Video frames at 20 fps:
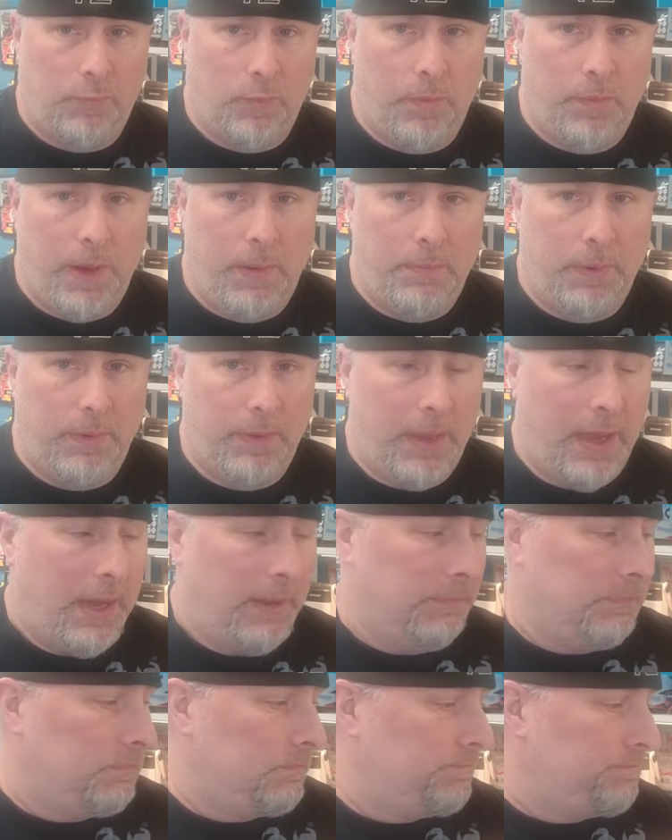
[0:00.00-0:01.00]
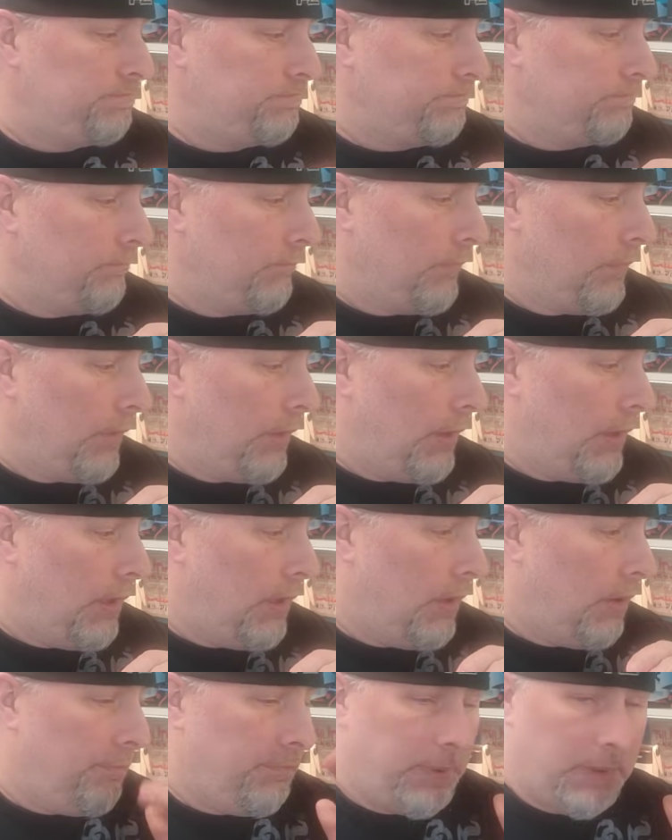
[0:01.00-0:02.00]
remember that.
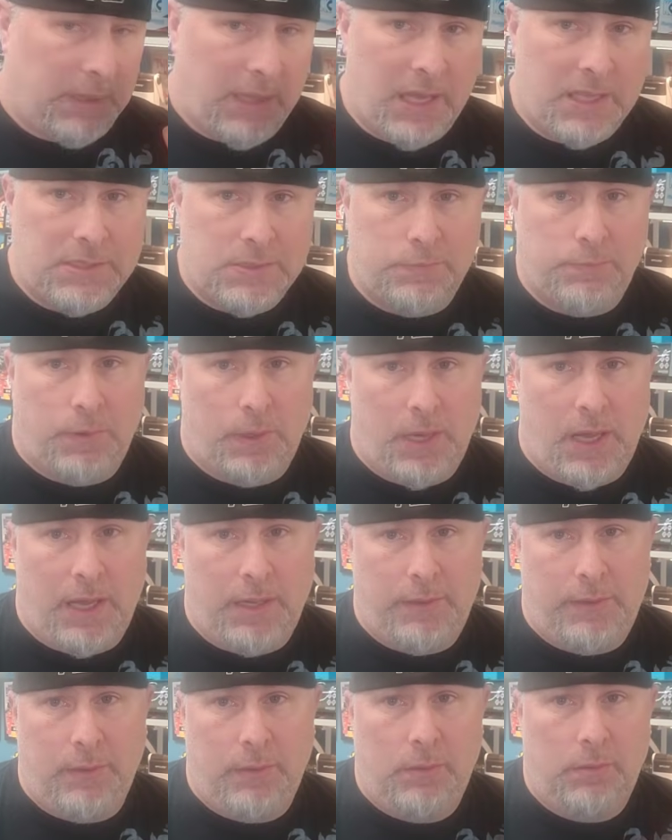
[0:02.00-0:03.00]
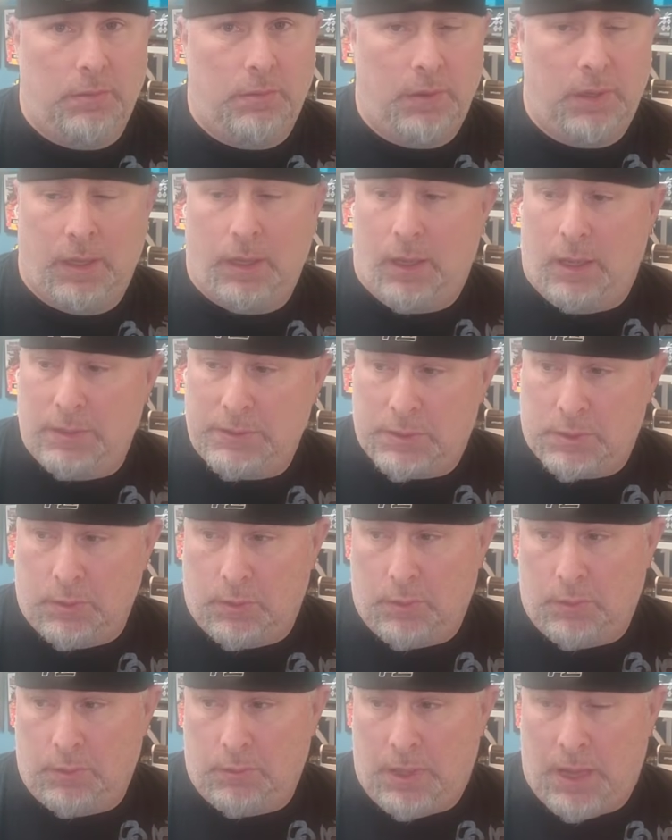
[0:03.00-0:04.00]
But that's what I do.
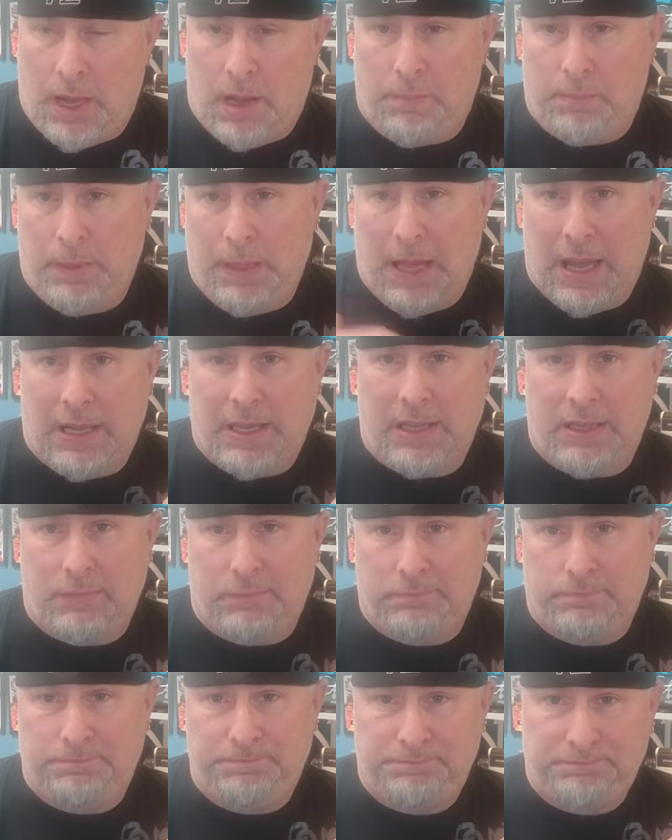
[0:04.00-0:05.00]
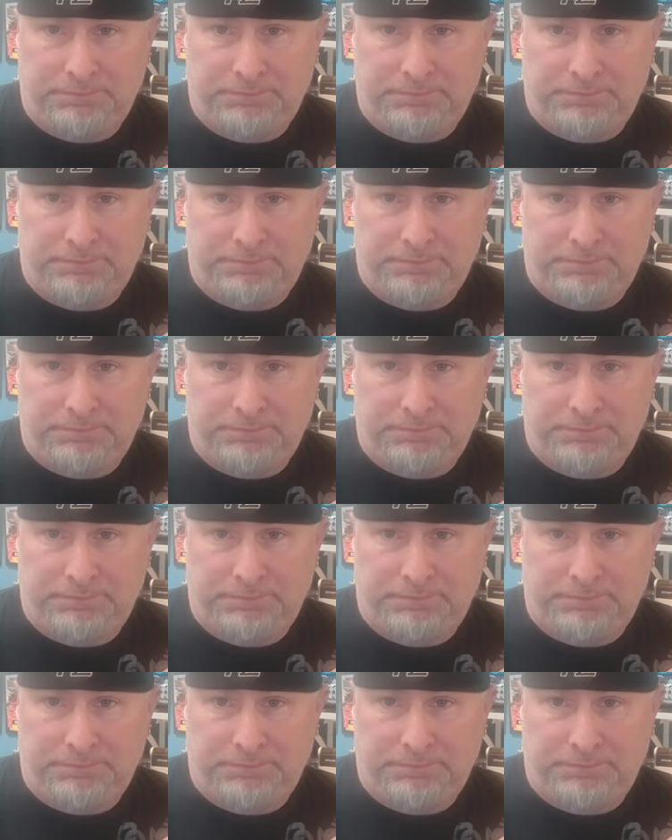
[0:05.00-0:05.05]
So I'll block it.